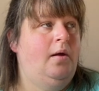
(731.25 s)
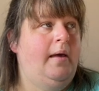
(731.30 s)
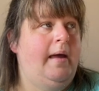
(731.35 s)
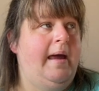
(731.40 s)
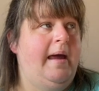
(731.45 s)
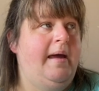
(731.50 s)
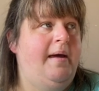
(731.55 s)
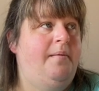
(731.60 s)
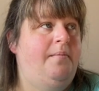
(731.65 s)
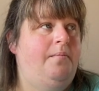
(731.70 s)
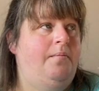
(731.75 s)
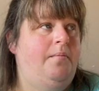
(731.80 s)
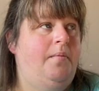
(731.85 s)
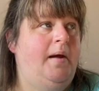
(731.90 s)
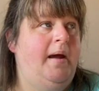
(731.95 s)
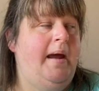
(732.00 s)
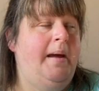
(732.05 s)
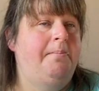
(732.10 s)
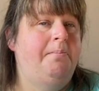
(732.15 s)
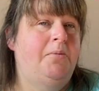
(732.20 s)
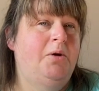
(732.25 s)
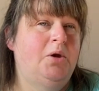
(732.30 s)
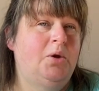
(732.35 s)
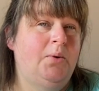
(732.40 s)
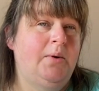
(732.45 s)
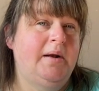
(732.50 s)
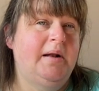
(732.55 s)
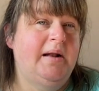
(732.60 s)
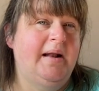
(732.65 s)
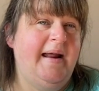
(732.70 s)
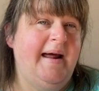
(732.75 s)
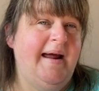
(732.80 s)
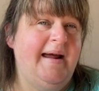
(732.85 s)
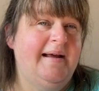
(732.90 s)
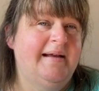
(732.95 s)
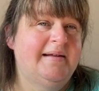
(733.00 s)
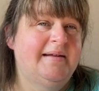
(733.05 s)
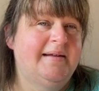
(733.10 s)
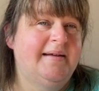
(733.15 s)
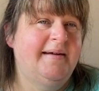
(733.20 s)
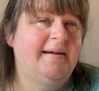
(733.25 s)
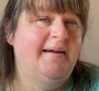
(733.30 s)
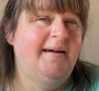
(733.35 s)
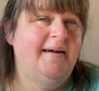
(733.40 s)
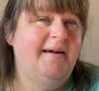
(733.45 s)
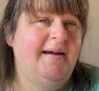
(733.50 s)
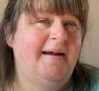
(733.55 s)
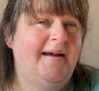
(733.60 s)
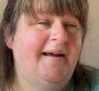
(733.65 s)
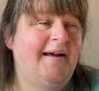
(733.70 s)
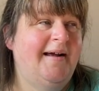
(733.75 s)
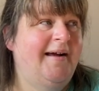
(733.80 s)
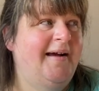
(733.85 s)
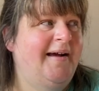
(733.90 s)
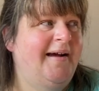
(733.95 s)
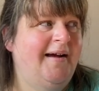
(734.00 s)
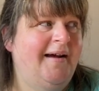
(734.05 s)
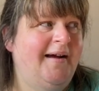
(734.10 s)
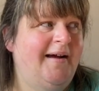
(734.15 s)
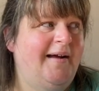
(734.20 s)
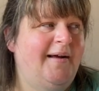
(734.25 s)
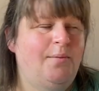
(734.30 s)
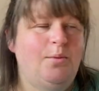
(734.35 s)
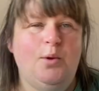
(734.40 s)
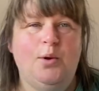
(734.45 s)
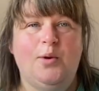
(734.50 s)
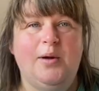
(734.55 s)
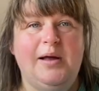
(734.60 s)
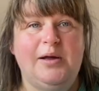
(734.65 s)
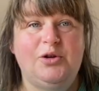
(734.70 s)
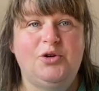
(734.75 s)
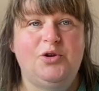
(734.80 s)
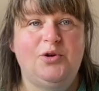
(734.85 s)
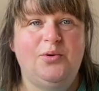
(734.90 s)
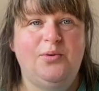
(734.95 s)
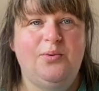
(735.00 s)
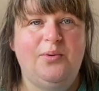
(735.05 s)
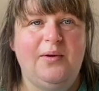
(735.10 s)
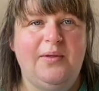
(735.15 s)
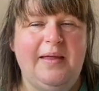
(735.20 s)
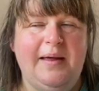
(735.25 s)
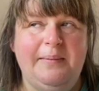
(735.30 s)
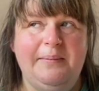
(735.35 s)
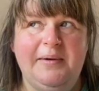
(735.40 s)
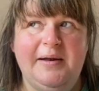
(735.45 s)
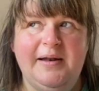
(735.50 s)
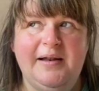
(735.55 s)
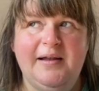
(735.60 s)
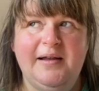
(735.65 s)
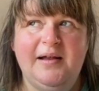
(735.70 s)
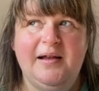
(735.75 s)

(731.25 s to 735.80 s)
in between legs. I'm not quite sure what that means.